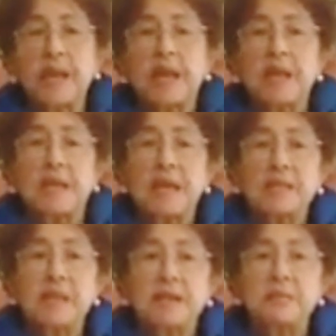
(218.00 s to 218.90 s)
There's
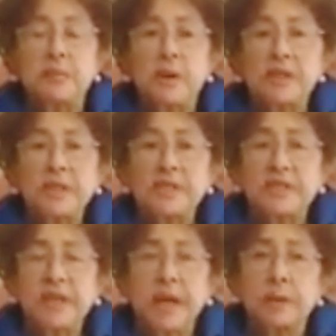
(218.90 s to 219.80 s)
an important
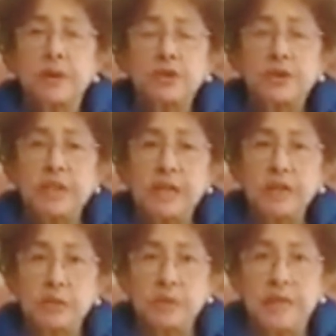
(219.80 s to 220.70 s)
thing I want to tell
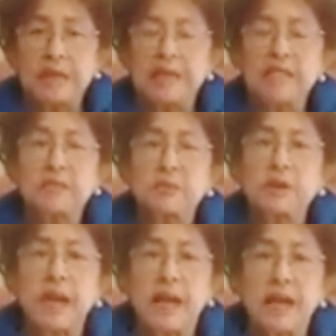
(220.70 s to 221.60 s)
you, that this book
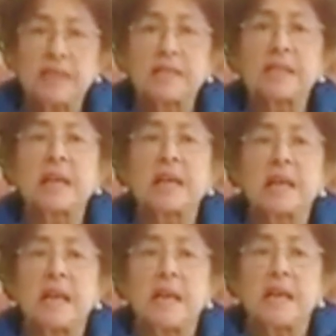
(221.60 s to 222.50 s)
has
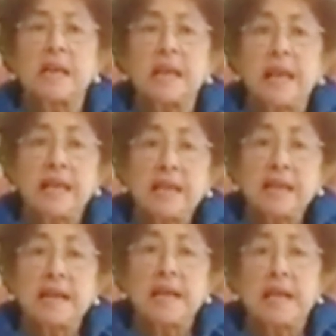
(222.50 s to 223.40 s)

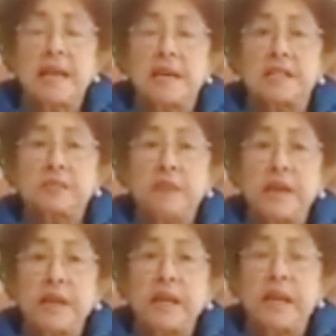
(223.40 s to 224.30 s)
Lenny
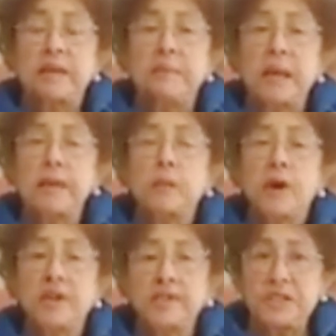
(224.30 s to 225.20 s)
speaking in many
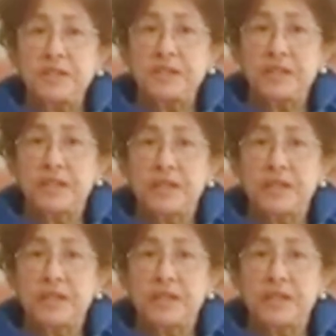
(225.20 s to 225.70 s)
voices.